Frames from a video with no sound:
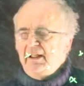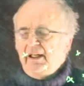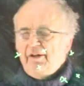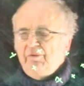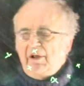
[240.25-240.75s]

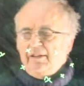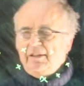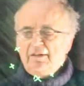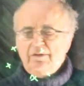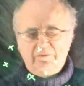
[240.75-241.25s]
And what
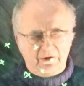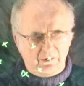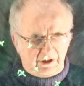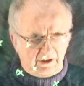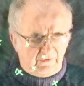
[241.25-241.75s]
we're
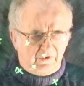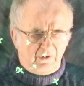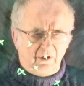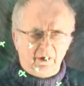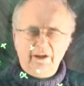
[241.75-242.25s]
looking
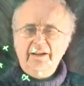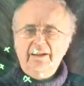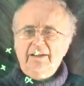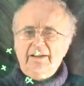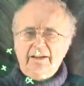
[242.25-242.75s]
for
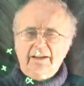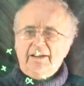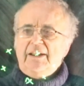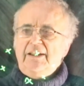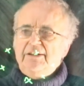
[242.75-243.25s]

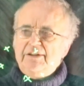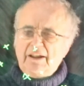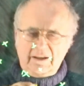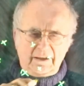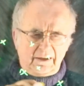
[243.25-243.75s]
is
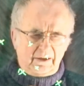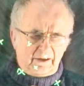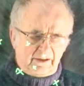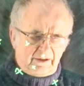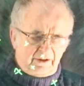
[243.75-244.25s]

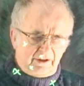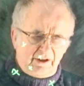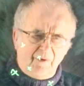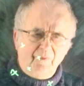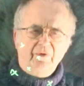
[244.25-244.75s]
the
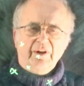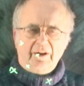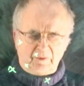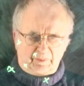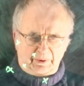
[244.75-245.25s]

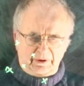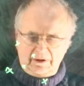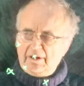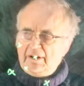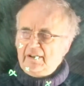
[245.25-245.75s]
envelope
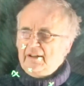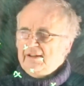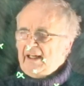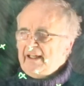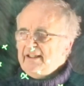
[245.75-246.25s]

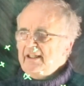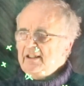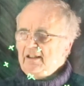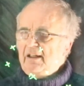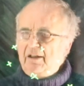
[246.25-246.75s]
that
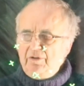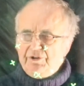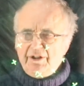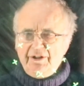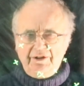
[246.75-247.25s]

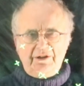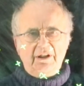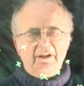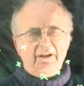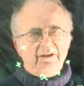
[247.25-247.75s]
encloses
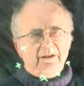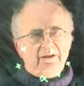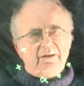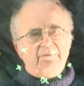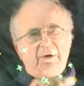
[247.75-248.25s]

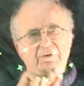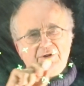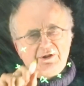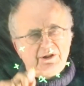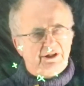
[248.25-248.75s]
the
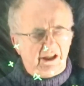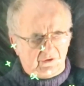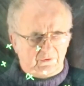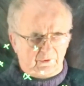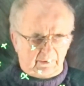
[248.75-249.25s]
most
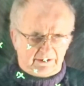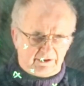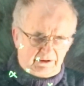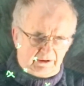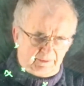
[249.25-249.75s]
successful
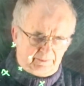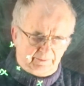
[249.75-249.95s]
ones.